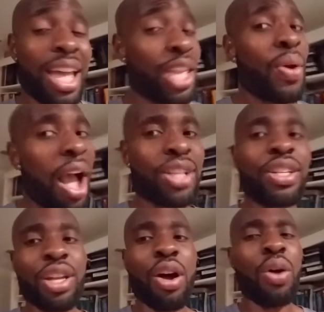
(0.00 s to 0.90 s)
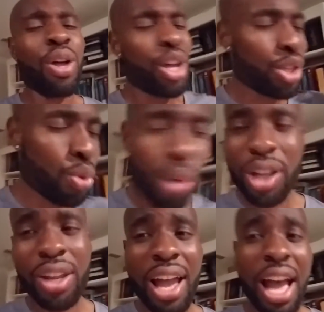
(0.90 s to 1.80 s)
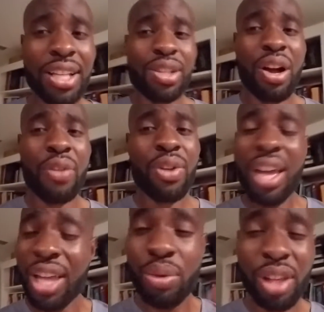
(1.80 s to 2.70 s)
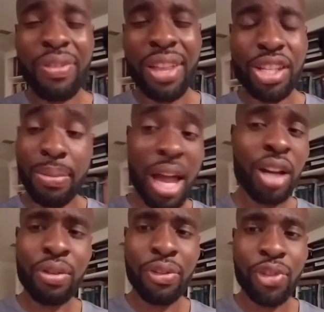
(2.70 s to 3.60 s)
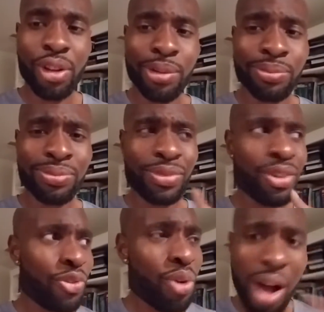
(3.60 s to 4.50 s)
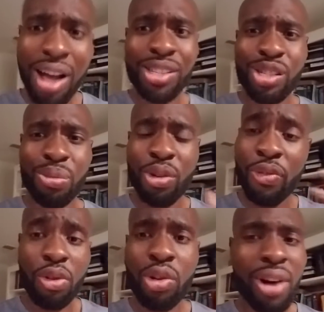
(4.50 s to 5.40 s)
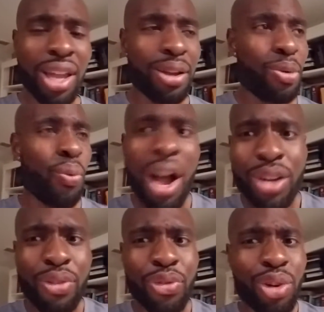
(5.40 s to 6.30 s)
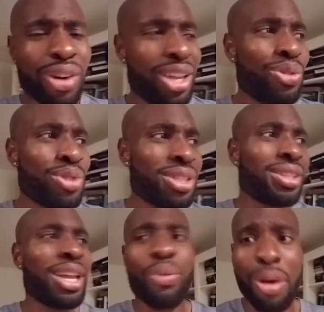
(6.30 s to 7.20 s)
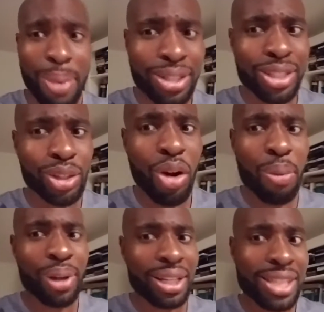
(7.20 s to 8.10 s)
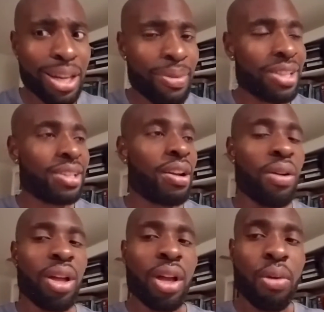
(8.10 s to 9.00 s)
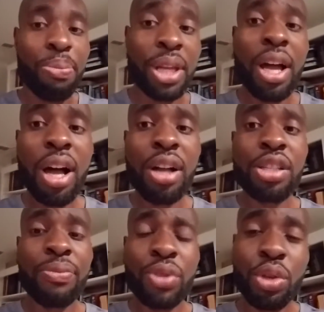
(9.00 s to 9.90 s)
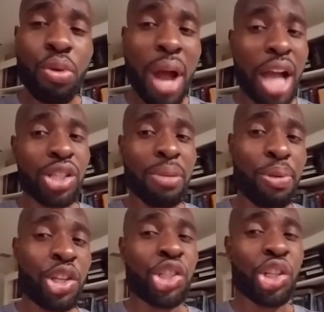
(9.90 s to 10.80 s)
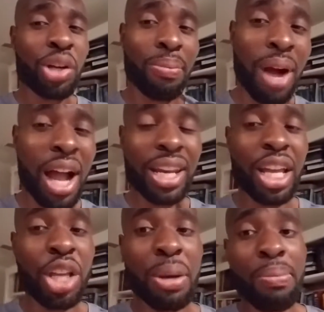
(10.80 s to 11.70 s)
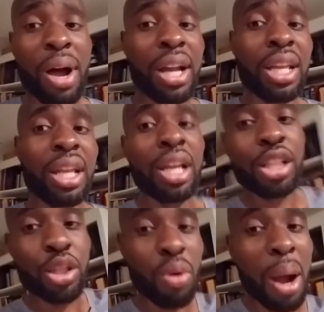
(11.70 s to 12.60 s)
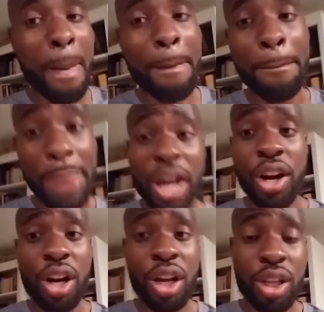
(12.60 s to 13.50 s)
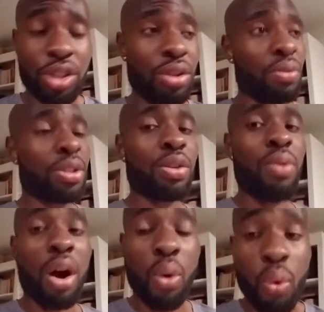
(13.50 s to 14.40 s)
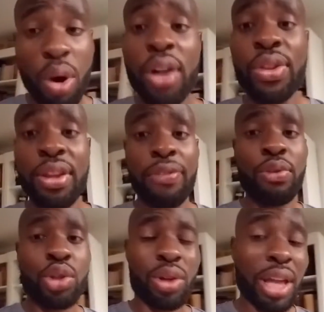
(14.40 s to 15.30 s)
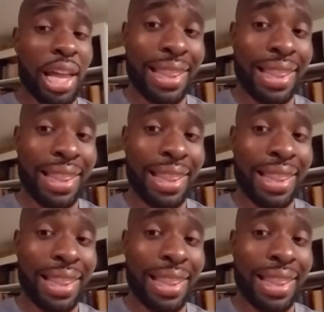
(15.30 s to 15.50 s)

And you actually go, you work your ass off and you leave that gym. How do you feel? You feel awesome. You feel great. Why do you feel great? You just were about to throw up 10 minutes ago, because you were actually pushing your mind and your body to a better you, to a worthy future.